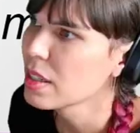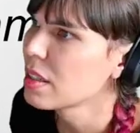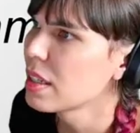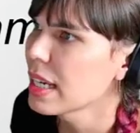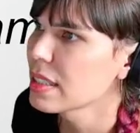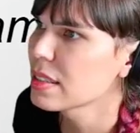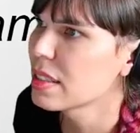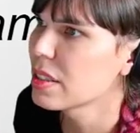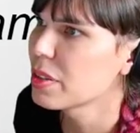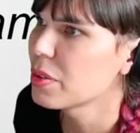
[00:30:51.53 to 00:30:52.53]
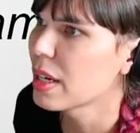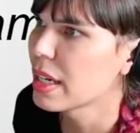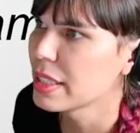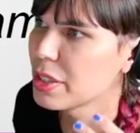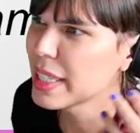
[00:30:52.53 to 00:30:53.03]
And so
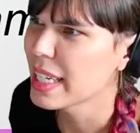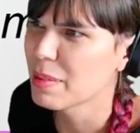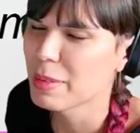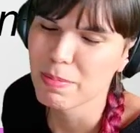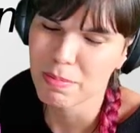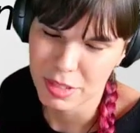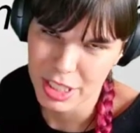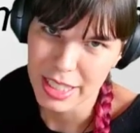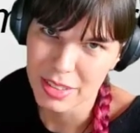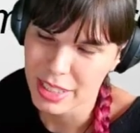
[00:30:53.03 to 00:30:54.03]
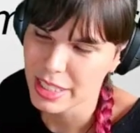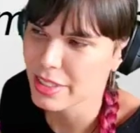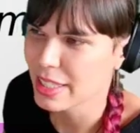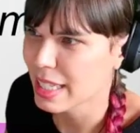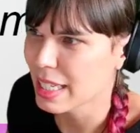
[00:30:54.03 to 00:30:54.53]
you can name it, generally you
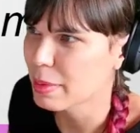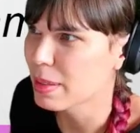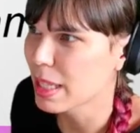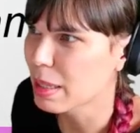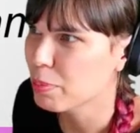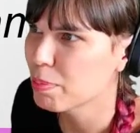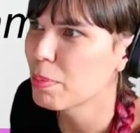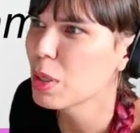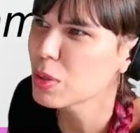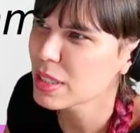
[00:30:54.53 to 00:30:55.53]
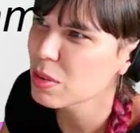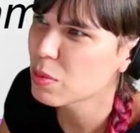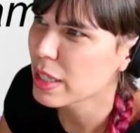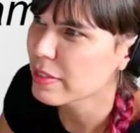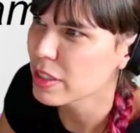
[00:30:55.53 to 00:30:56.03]
can name it like mostly
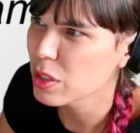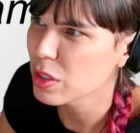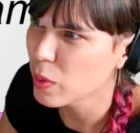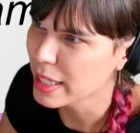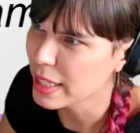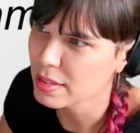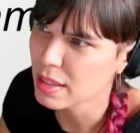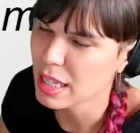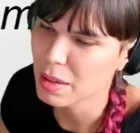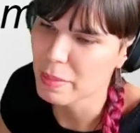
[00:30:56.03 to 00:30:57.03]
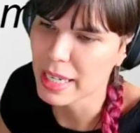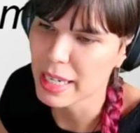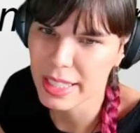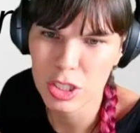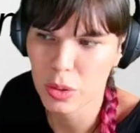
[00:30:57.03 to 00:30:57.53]
whatever you want, and it
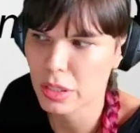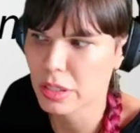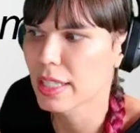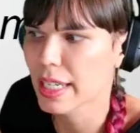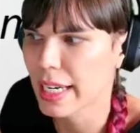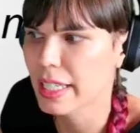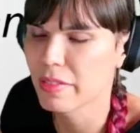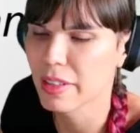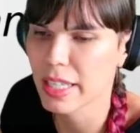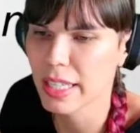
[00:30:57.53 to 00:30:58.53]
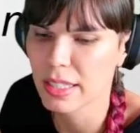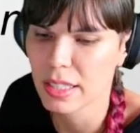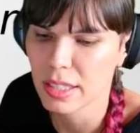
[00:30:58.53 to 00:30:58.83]
can store a certain kind of thing.